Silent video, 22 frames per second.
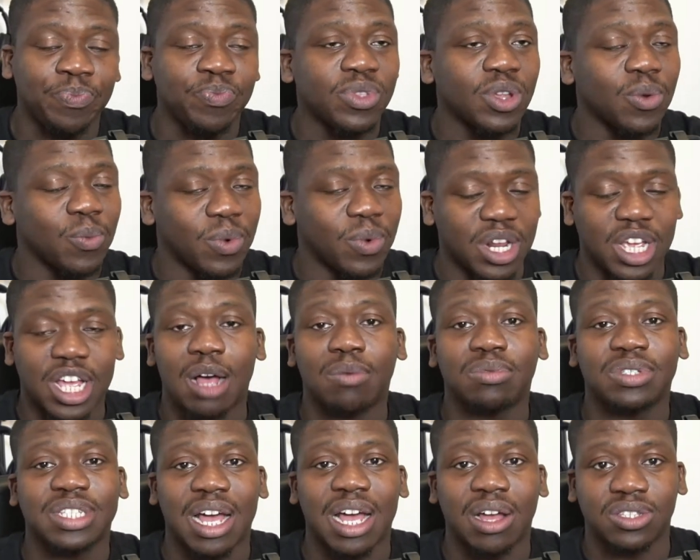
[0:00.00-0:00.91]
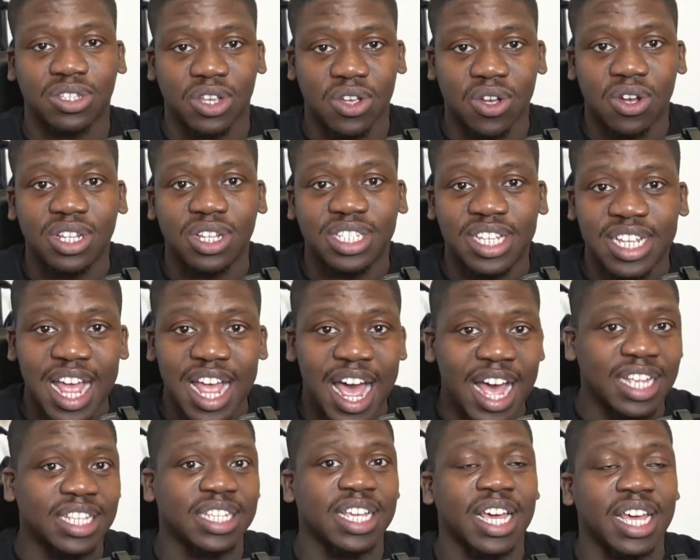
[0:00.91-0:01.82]
When it comes down to content
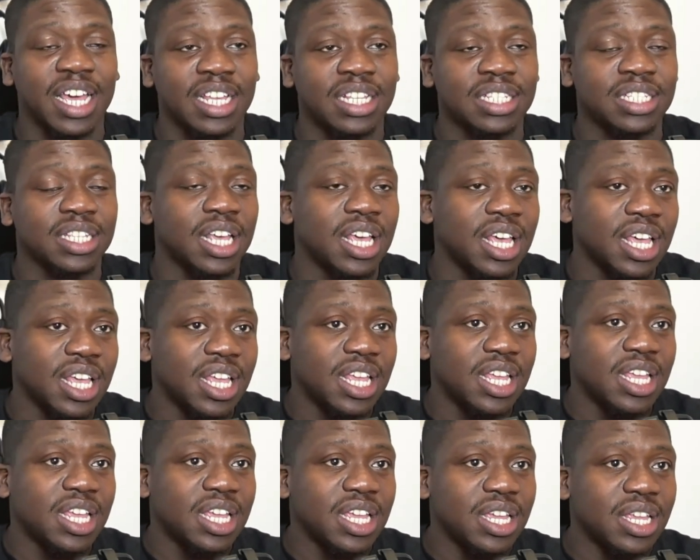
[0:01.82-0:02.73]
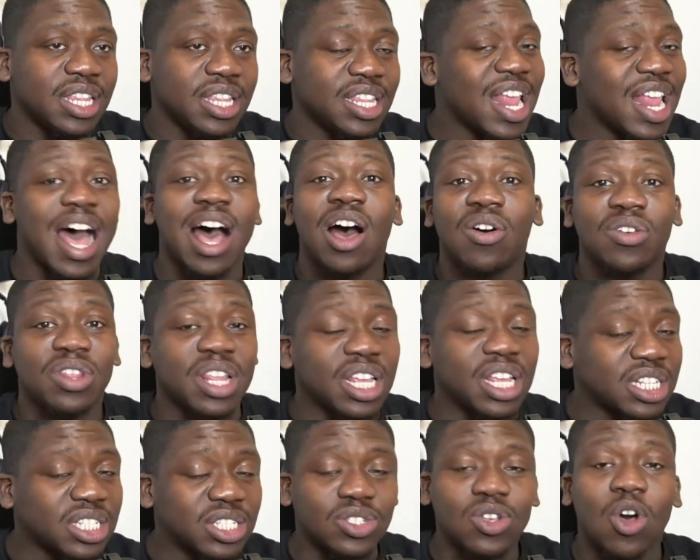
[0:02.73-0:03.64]
ideas, now there's
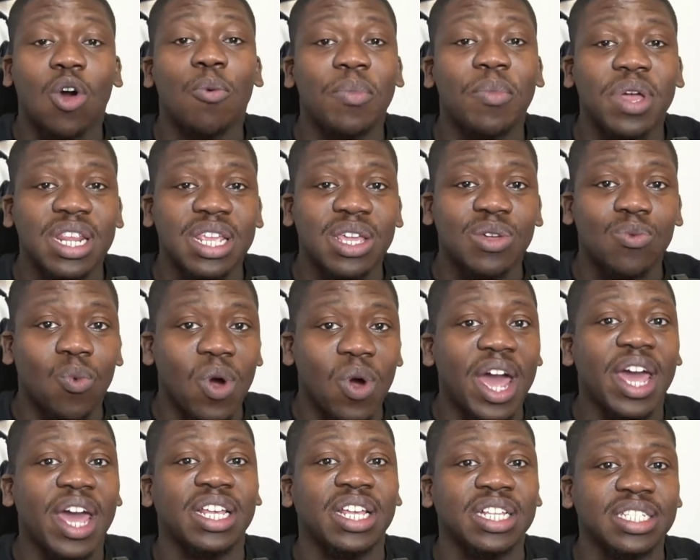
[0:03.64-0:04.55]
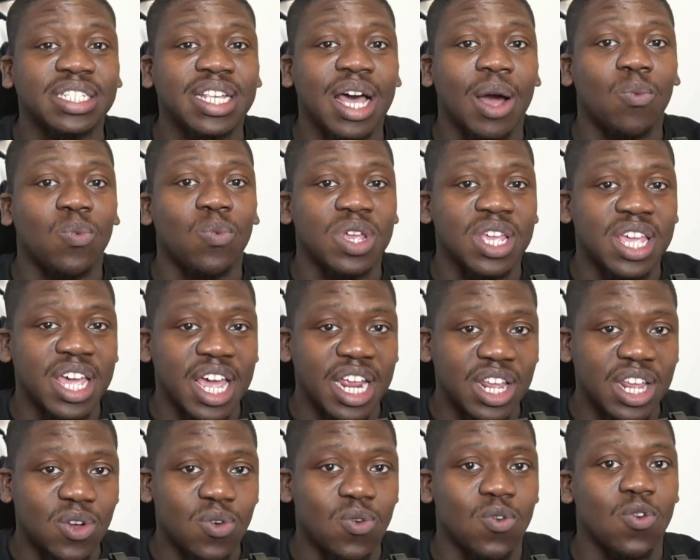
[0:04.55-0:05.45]
so many ways that we can
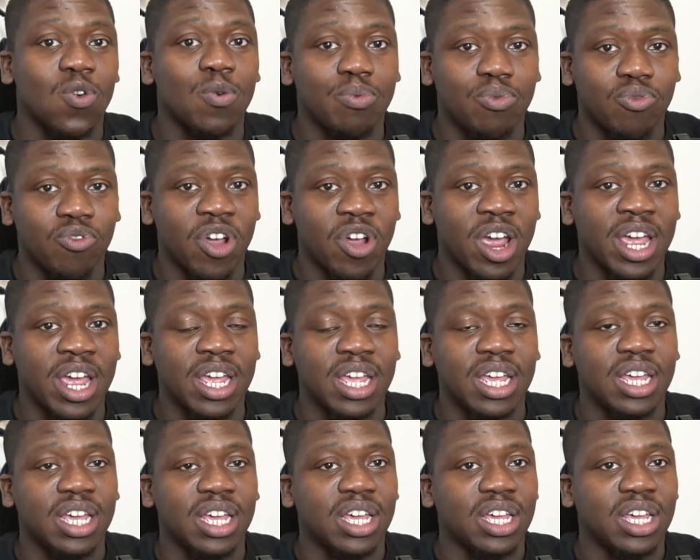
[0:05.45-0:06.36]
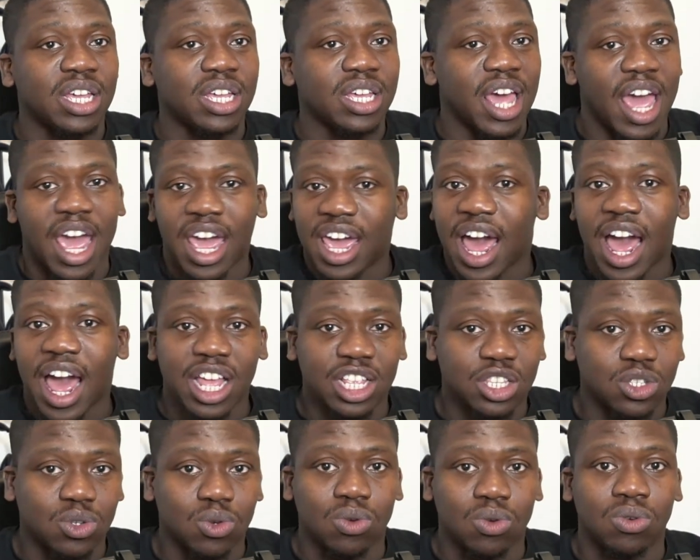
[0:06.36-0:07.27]
incorporate AI
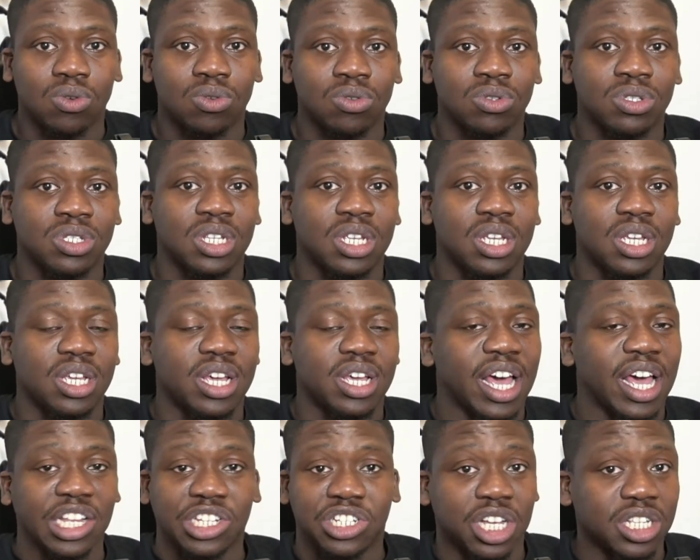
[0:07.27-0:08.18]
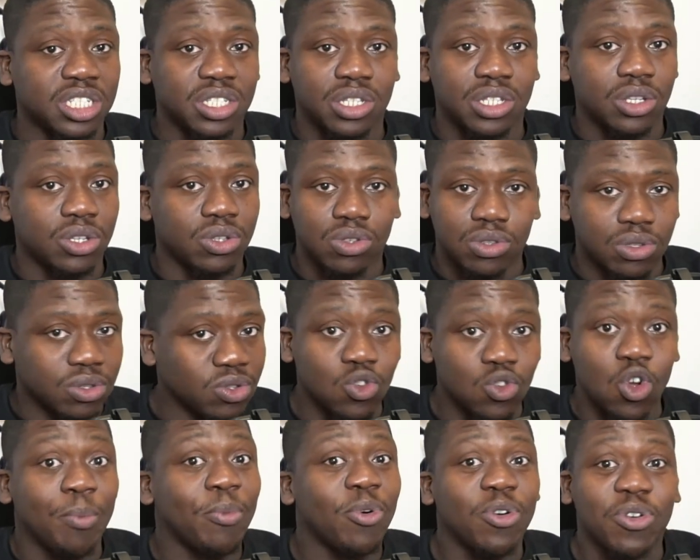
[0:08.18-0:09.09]
tools and just
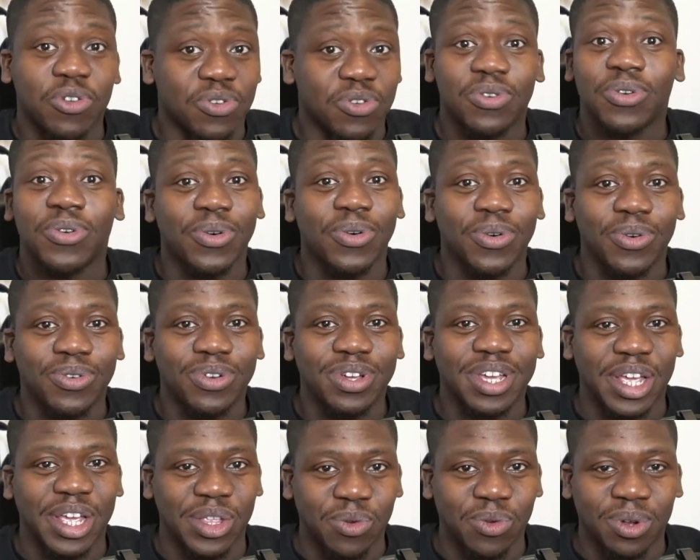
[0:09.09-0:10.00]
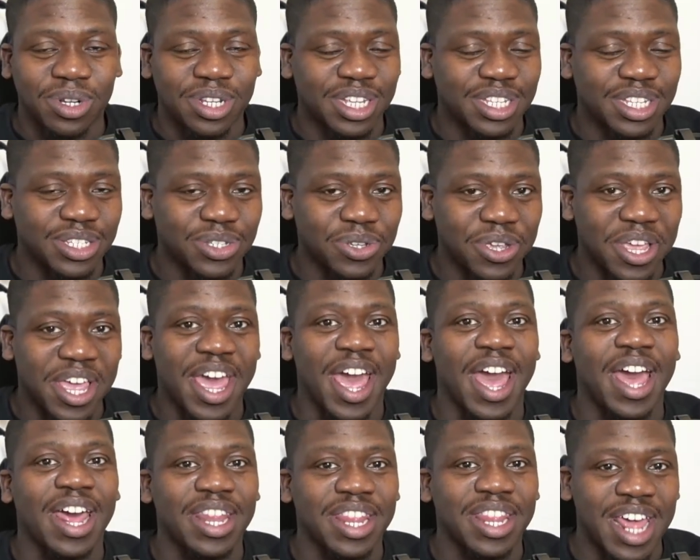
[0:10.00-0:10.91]
normal Google in order to
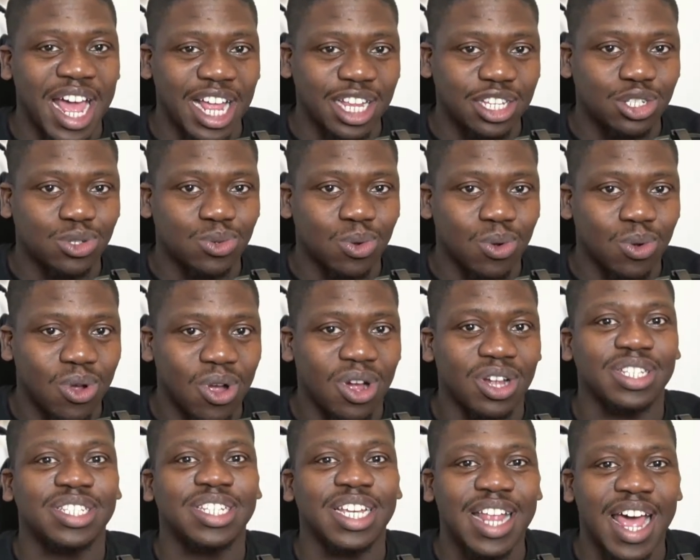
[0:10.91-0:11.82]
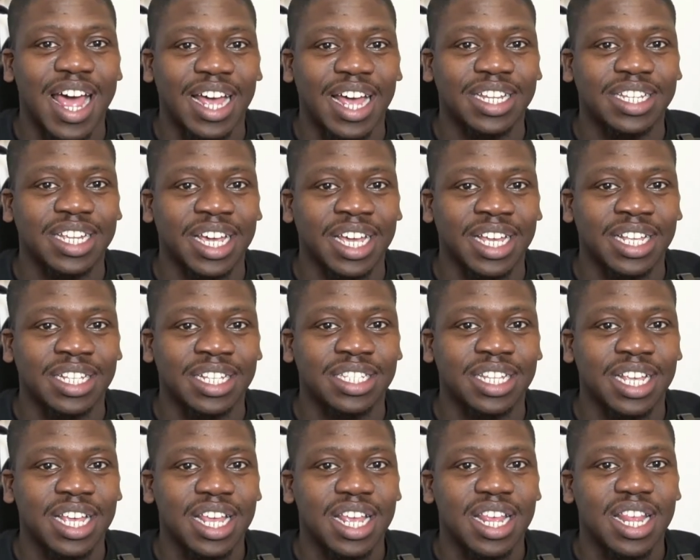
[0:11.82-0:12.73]
get the actual content ideas
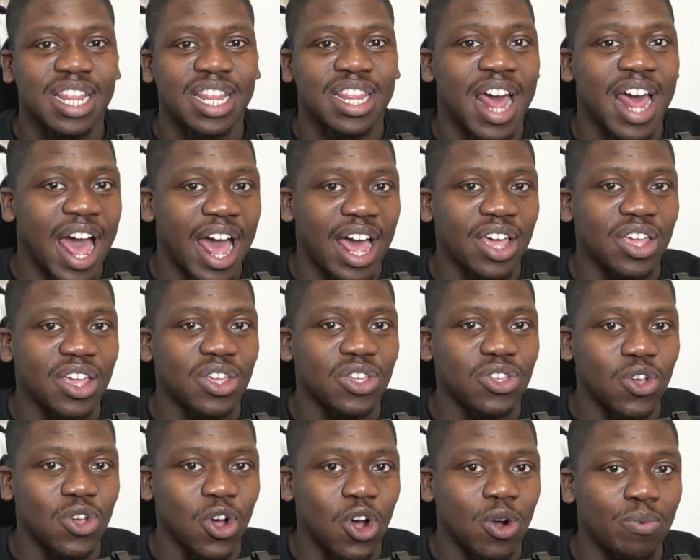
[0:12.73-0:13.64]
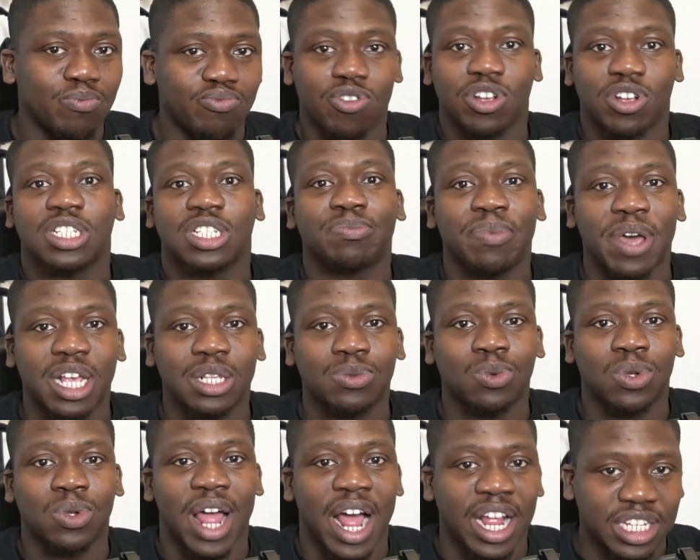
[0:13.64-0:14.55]
that your prospects
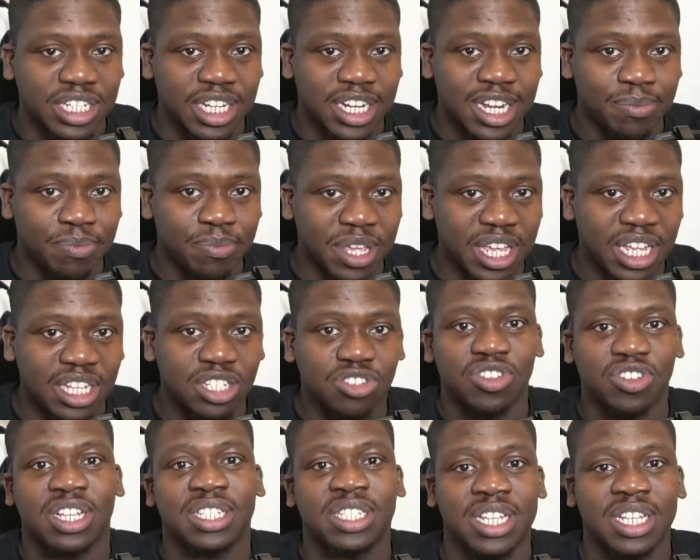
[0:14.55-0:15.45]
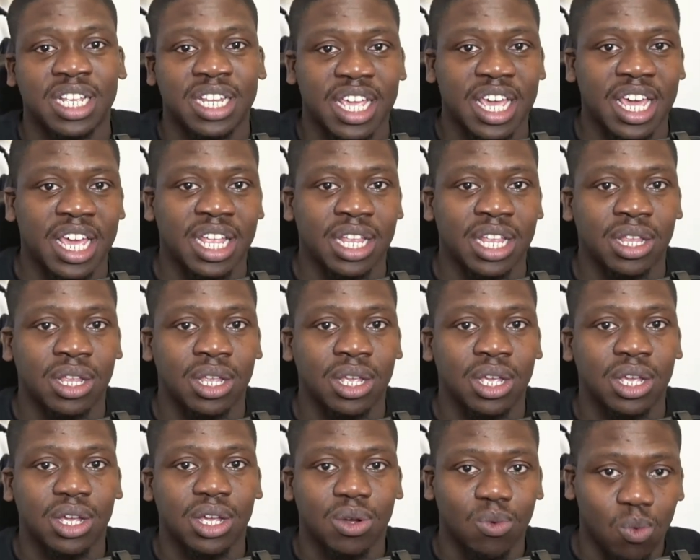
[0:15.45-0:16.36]
would actually be interested in
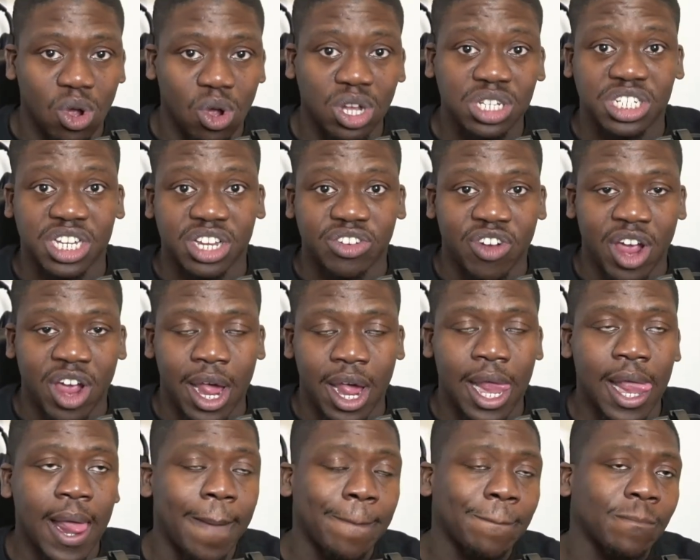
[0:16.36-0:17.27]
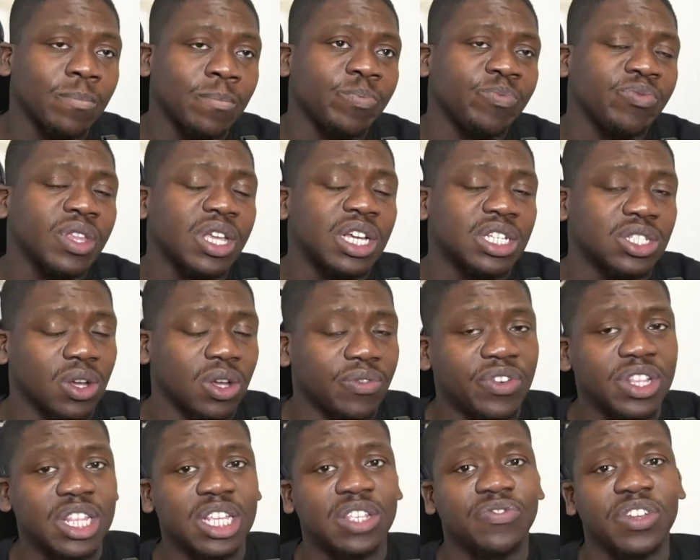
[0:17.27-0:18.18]
watching, right? So for
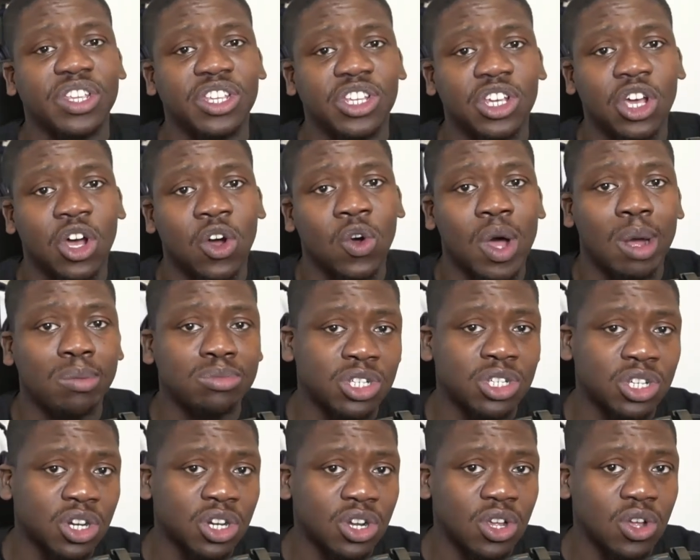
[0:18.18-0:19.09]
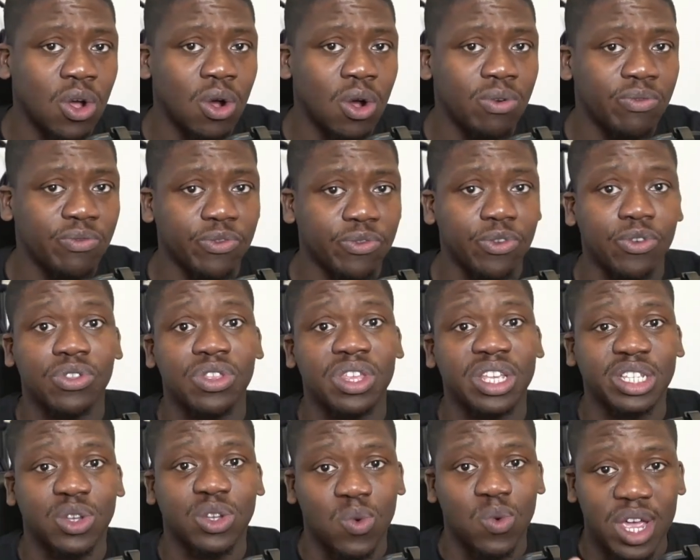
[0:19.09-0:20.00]
this video, I'm just going to go through this
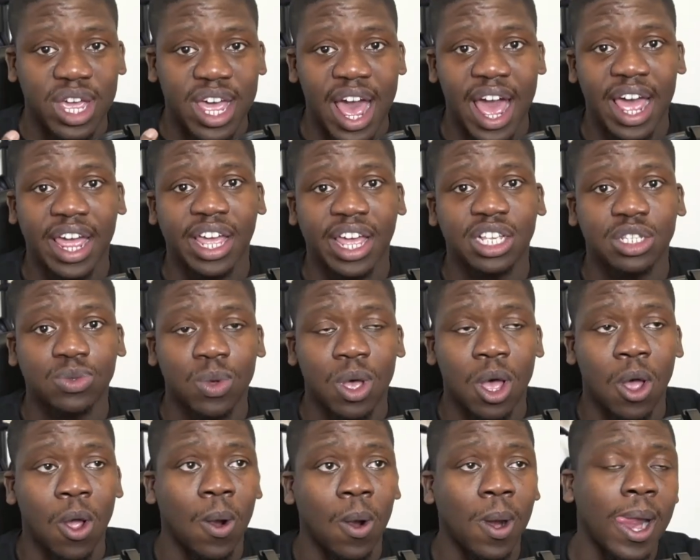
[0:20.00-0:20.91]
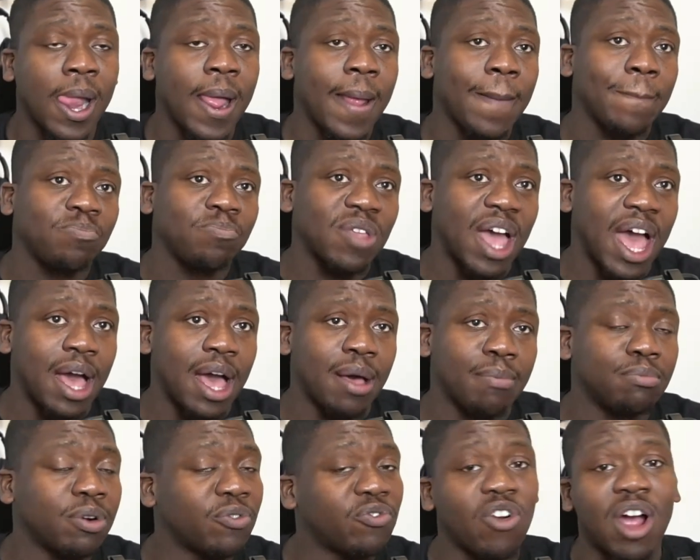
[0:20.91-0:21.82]
quick hack as well. And
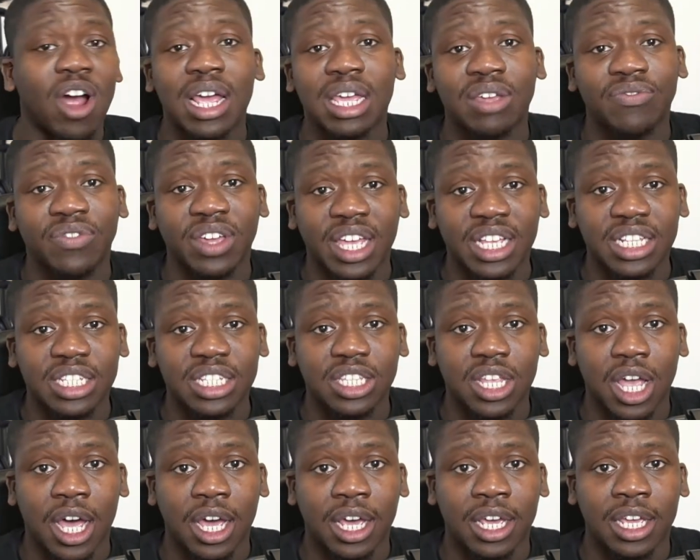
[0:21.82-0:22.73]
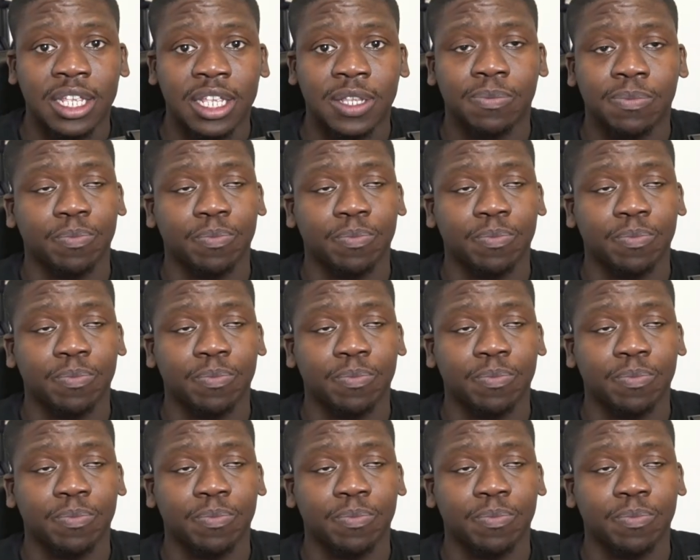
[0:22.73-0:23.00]
before I even get started,